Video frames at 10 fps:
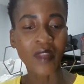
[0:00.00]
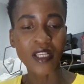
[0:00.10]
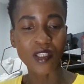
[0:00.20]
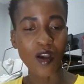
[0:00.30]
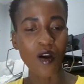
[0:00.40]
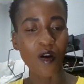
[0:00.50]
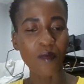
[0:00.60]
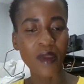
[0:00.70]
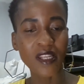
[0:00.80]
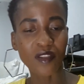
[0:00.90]
So
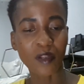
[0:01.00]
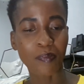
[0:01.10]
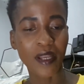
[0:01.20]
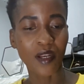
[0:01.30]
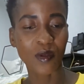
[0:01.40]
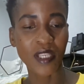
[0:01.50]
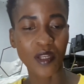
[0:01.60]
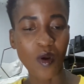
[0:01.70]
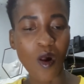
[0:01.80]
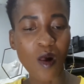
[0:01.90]
man is not buried,
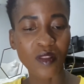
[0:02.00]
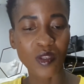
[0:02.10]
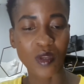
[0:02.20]
said all this